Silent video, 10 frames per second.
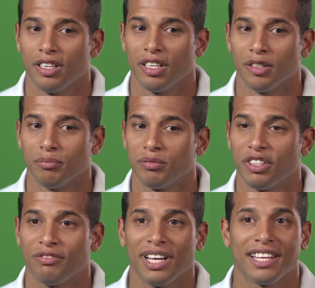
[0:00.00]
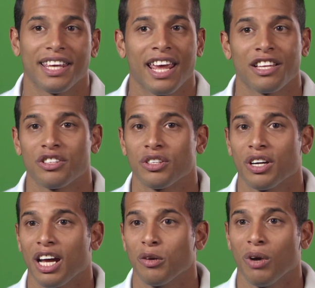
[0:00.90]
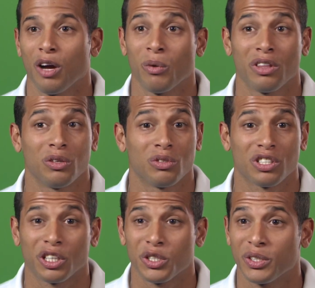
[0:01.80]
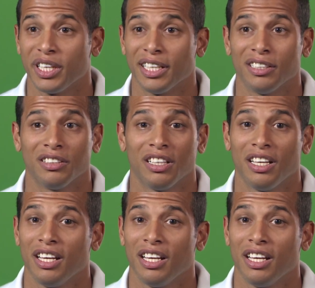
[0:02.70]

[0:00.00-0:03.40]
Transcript: Um, to fight the cancer, I, I went through surgery and